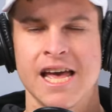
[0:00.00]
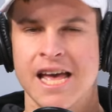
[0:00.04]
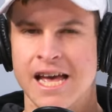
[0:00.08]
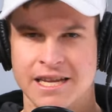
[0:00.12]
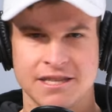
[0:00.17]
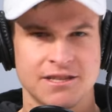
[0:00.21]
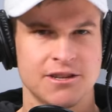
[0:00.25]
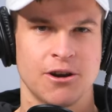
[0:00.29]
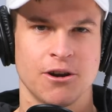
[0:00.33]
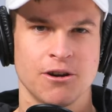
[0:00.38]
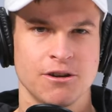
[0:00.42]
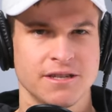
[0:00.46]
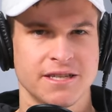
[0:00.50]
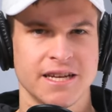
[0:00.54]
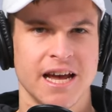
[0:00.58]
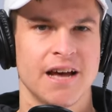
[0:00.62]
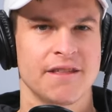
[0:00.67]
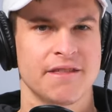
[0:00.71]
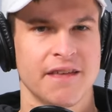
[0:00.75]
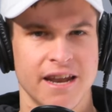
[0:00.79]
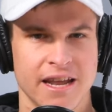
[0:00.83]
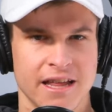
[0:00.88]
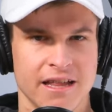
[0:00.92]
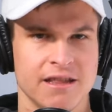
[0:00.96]
It turns
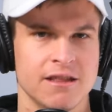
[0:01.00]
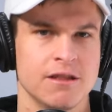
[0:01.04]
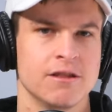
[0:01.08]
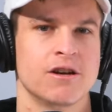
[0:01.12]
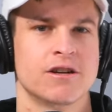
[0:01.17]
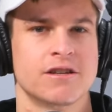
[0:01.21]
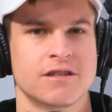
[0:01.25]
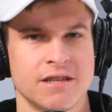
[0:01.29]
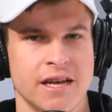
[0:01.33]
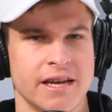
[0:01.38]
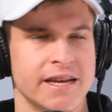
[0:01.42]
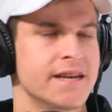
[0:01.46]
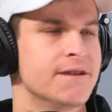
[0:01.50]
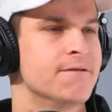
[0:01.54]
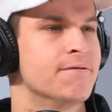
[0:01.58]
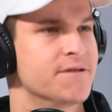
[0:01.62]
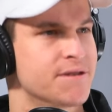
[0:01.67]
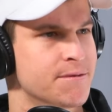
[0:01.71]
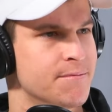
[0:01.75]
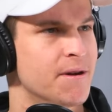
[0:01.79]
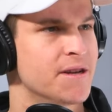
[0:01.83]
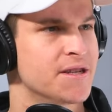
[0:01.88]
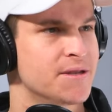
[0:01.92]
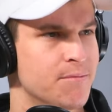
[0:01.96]
out that it looks like it
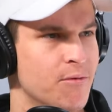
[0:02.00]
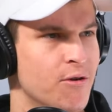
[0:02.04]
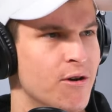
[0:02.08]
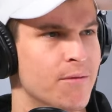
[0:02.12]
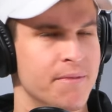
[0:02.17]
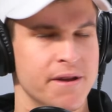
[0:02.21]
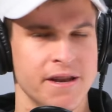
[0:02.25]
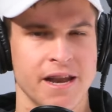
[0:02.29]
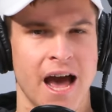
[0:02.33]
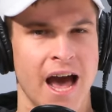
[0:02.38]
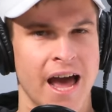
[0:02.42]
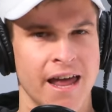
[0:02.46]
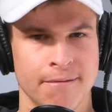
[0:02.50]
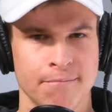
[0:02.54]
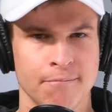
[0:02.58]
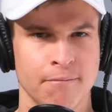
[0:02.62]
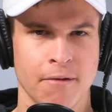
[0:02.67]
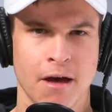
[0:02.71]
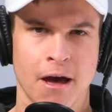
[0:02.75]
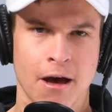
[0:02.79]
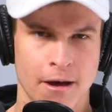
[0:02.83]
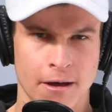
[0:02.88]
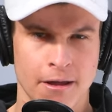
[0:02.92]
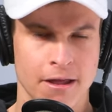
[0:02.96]
was much more
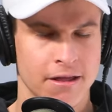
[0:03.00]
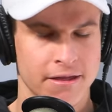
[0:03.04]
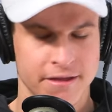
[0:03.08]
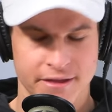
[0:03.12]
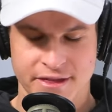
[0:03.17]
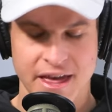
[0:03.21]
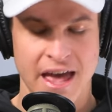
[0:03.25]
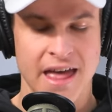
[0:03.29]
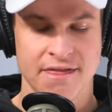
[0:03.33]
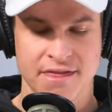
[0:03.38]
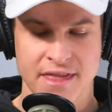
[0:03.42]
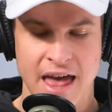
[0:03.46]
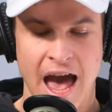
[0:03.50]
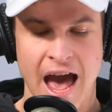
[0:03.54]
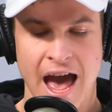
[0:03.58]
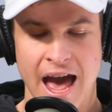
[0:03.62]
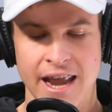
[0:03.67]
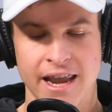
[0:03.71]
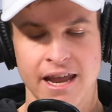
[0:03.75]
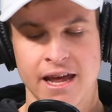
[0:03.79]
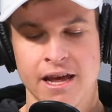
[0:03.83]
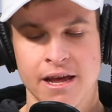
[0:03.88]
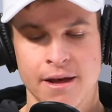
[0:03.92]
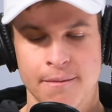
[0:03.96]
benign uh, than
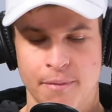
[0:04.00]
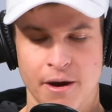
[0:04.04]
that.